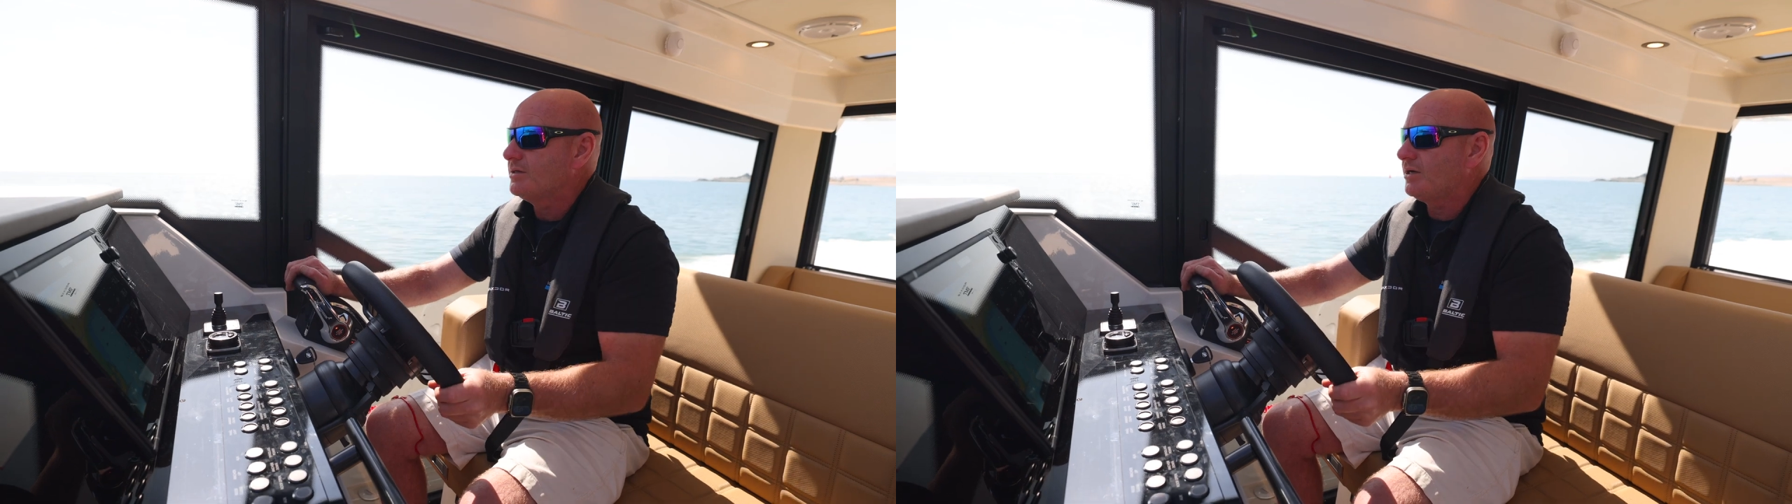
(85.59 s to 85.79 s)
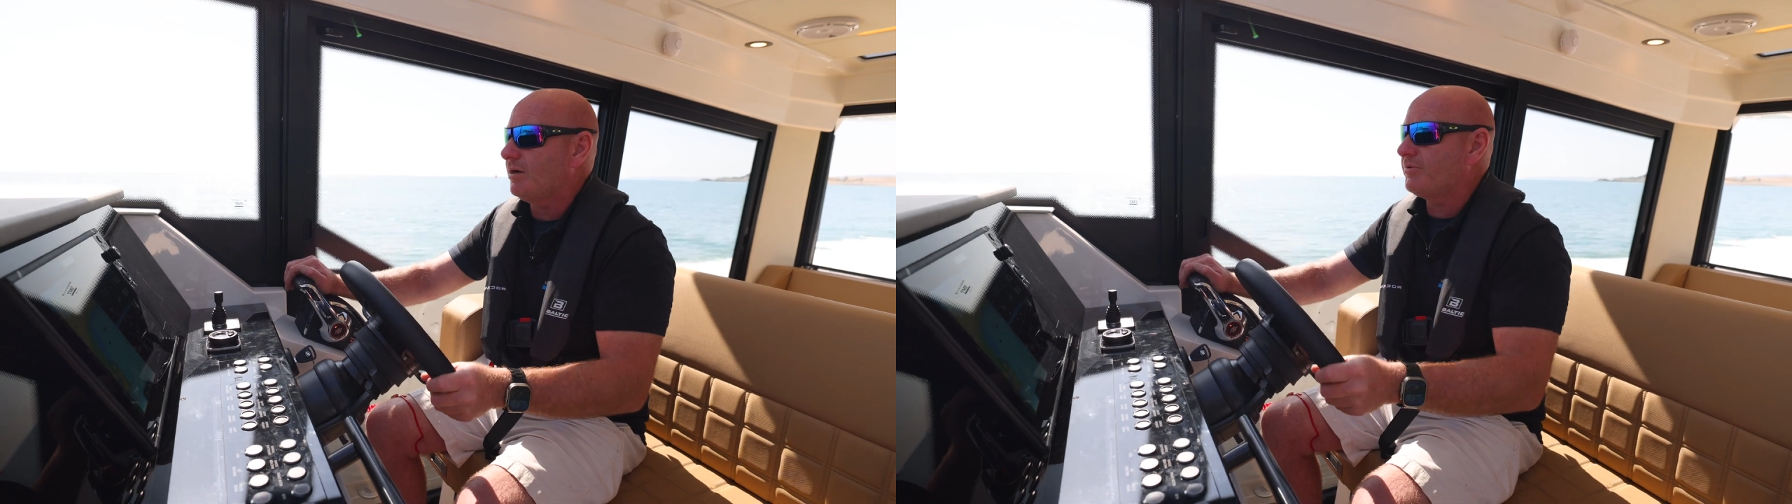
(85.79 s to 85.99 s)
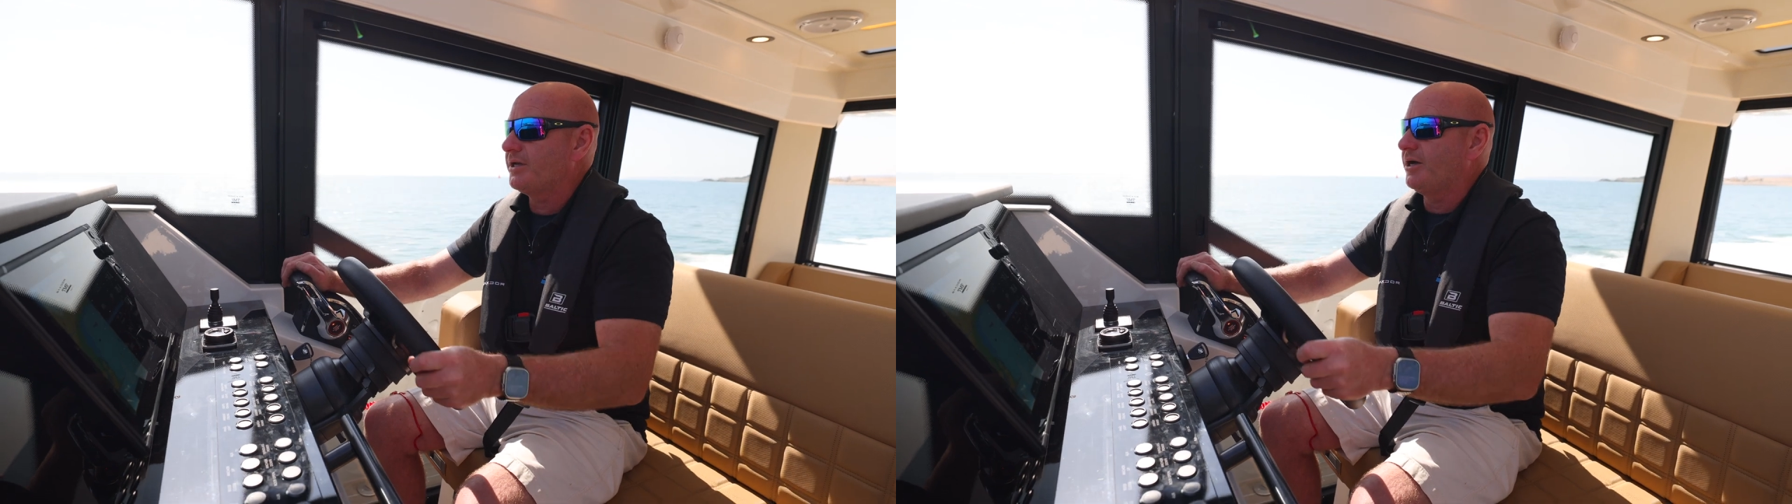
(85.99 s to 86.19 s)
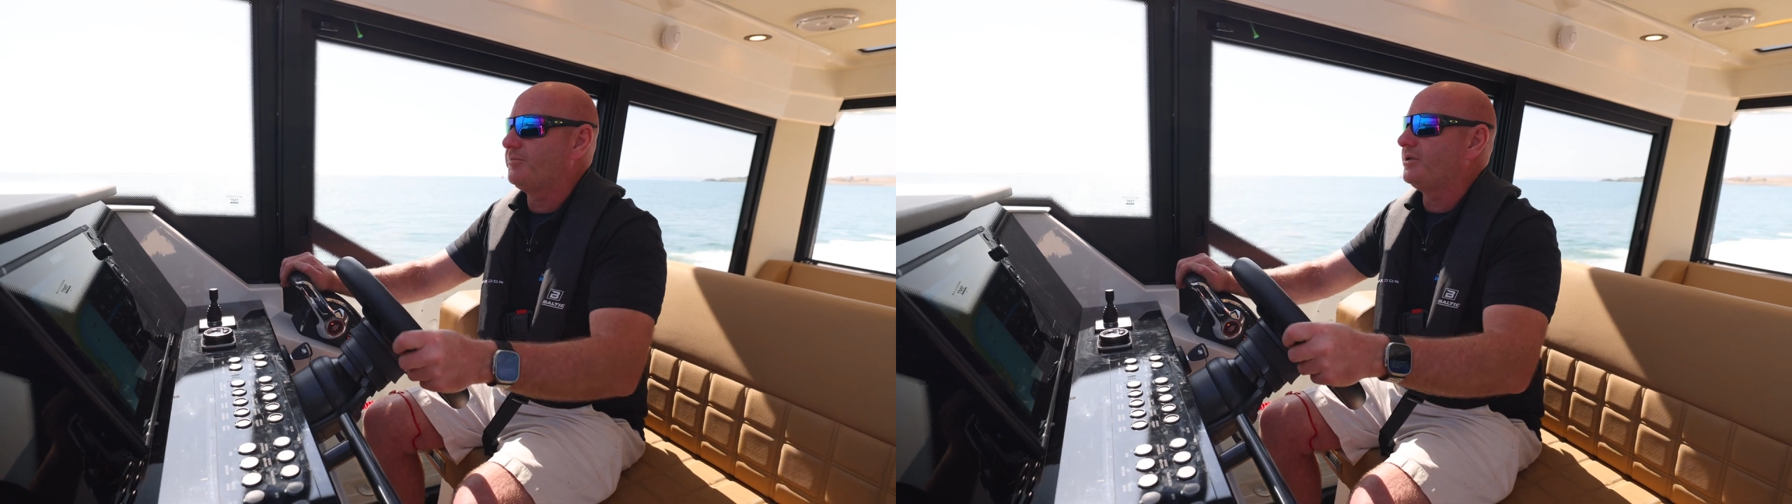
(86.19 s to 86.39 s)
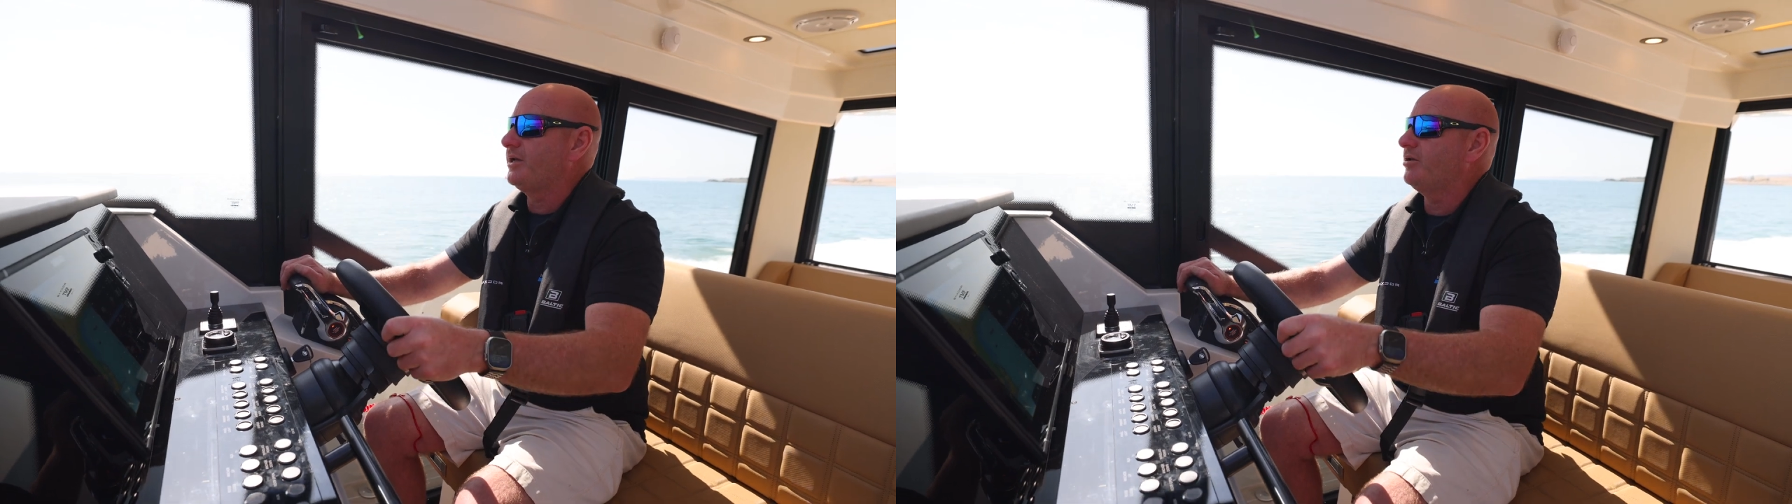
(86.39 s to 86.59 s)
I'll bring it
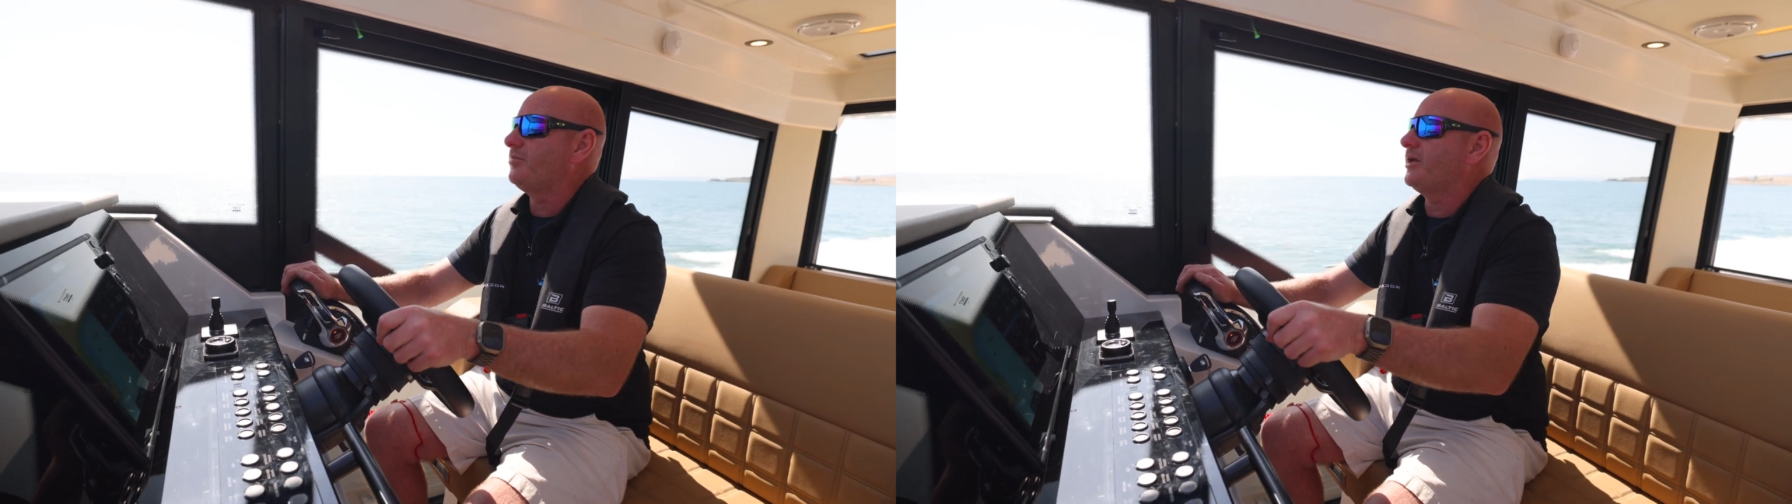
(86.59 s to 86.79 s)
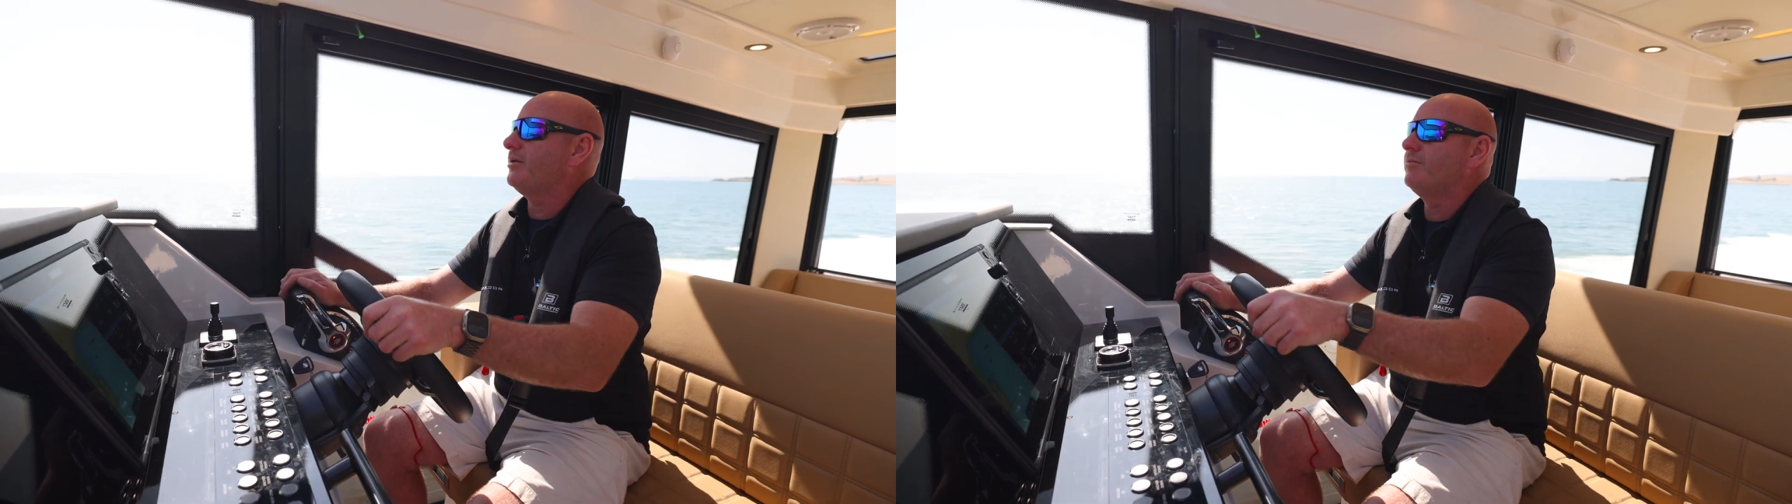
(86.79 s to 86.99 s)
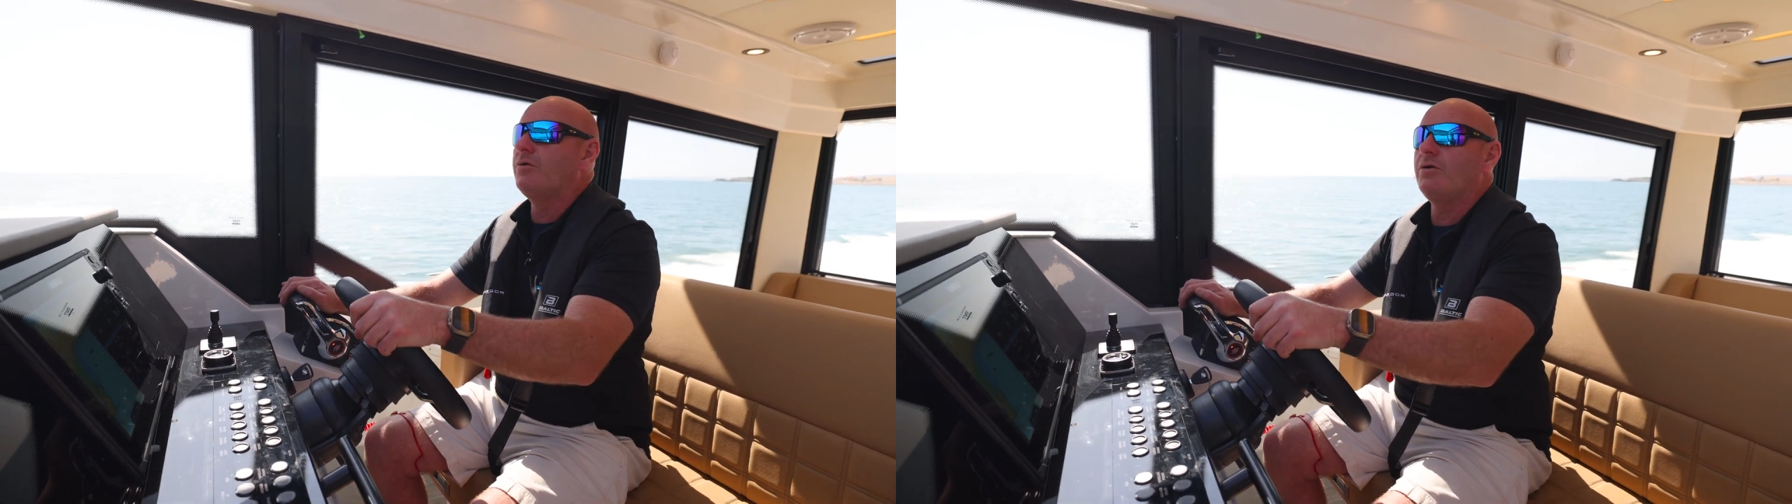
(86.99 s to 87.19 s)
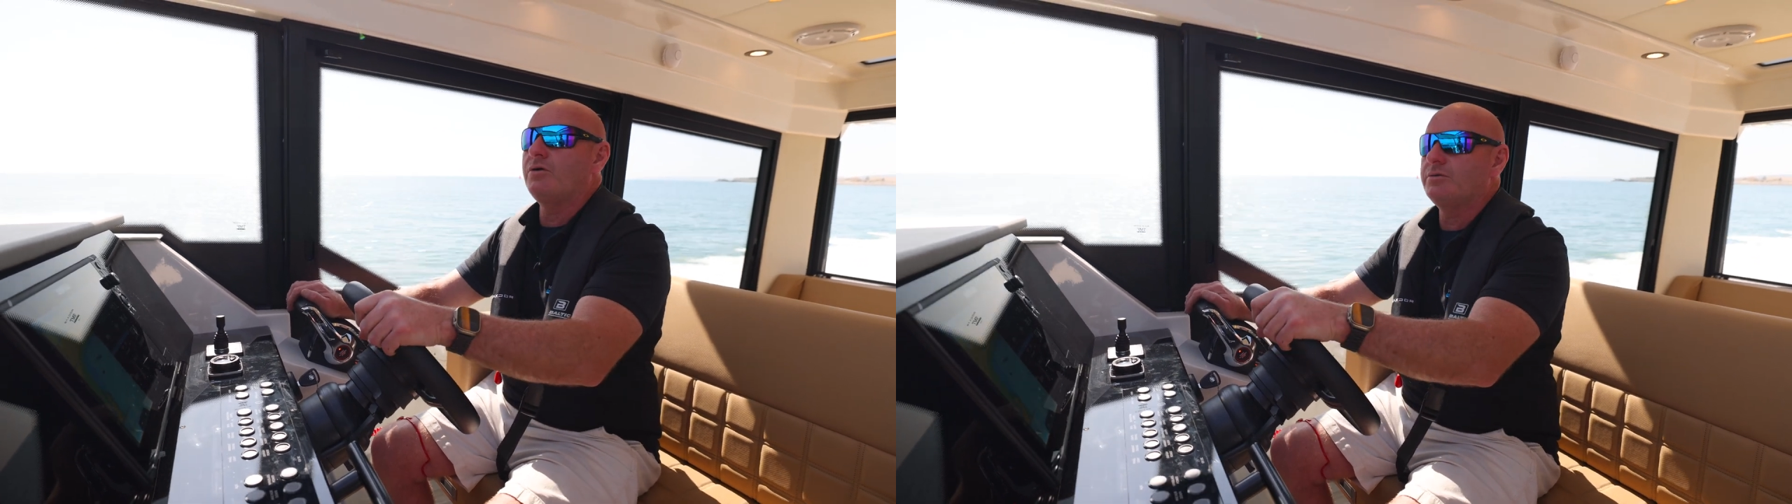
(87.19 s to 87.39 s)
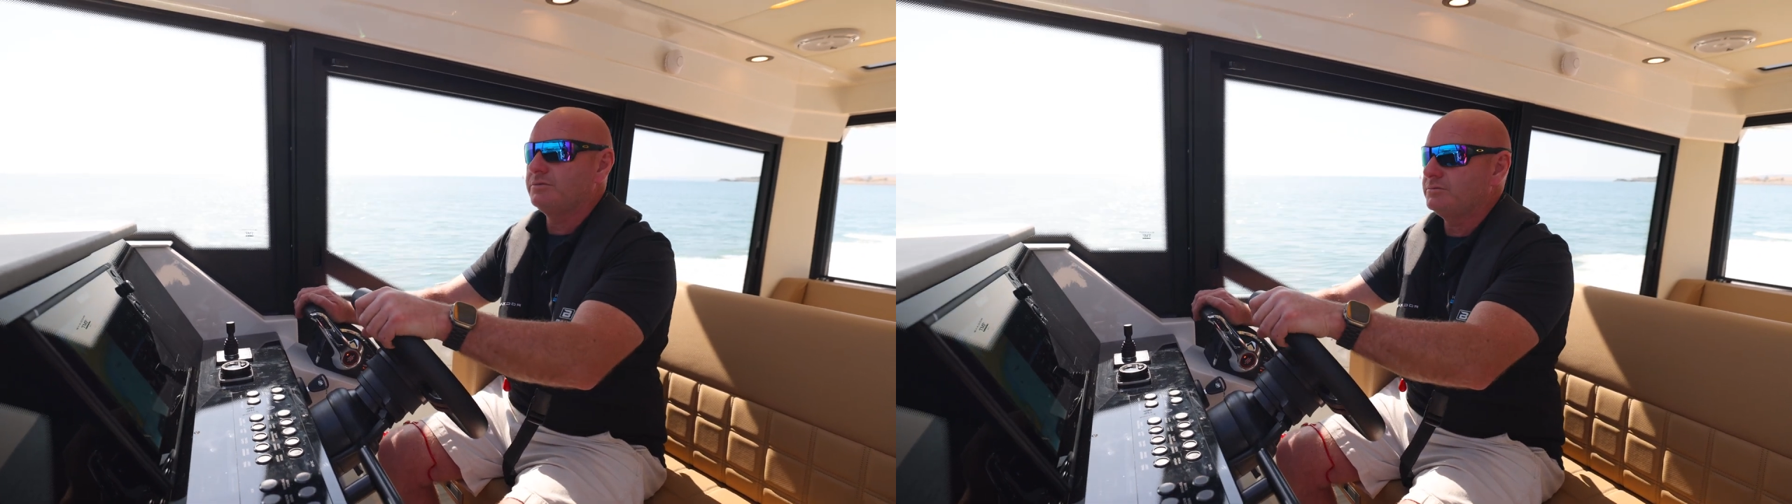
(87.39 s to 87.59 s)
up a little bit more.